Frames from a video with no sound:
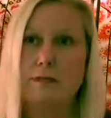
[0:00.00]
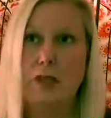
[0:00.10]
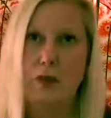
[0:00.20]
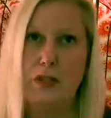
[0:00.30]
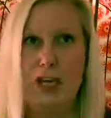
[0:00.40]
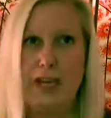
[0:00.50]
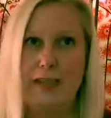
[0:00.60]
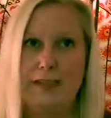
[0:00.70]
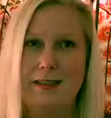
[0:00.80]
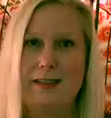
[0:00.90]
Go
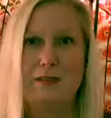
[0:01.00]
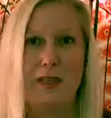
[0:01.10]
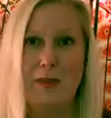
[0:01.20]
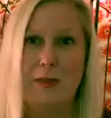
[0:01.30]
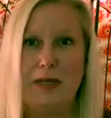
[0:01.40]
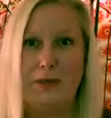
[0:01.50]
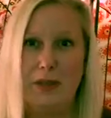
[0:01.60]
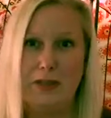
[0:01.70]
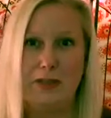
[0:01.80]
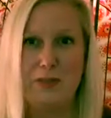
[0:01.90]
Giants, if anybody
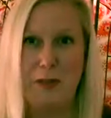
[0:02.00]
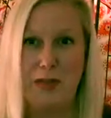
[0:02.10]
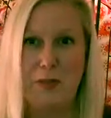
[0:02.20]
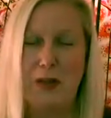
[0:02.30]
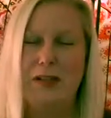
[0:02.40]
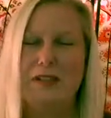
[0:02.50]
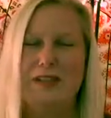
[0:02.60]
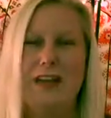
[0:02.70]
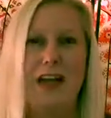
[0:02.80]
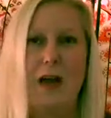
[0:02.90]
watches baseball.
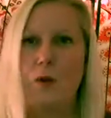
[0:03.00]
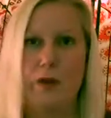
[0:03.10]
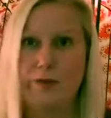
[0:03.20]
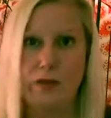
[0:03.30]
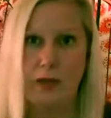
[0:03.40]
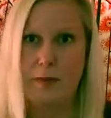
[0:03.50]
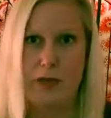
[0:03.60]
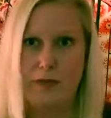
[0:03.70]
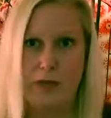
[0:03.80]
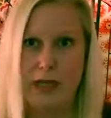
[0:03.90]
I won't even talk
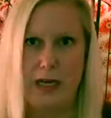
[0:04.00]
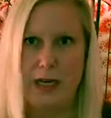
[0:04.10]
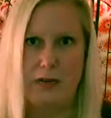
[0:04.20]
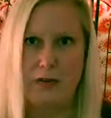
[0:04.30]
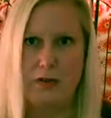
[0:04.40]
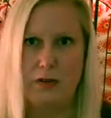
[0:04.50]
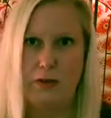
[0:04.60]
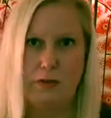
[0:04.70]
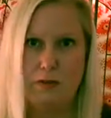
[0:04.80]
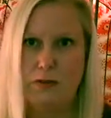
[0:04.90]
about the 49ers,
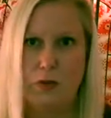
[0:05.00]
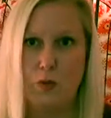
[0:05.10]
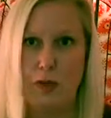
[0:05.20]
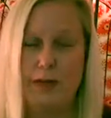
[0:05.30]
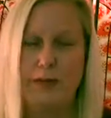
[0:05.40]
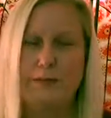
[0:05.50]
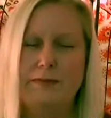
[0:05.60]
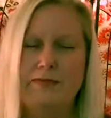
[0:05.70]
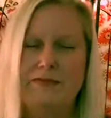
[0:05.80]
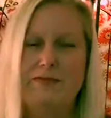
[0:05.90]
so don't worry.
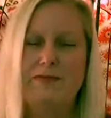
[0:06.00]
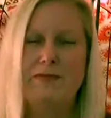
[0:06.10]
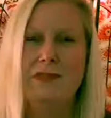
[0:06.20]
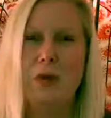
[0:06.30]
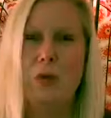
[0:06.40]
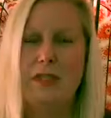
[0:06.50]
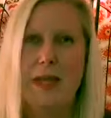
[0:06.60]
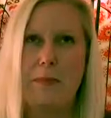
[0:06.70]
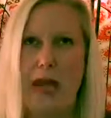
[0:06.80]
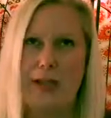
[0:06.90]
We'll
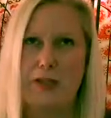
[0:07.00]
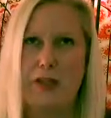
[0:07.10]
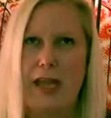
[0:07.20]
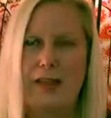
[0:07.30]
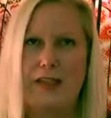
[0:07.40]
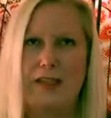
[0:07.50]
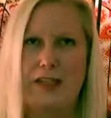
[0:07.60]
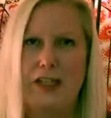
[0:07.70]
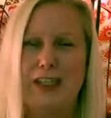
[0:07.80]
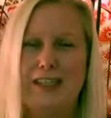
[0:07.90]
take a pass on that this
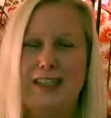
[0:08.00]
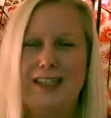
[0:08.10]
year.